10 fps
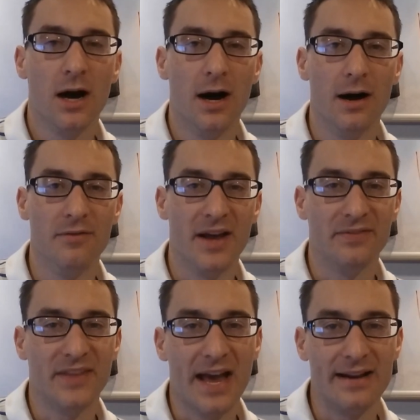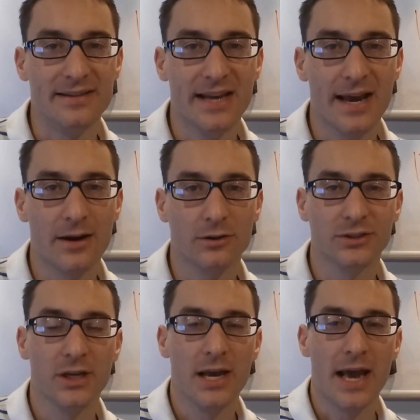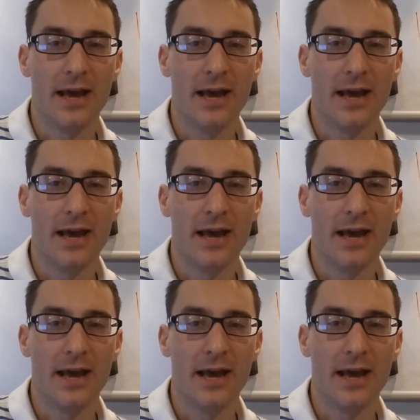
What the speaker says: that entails,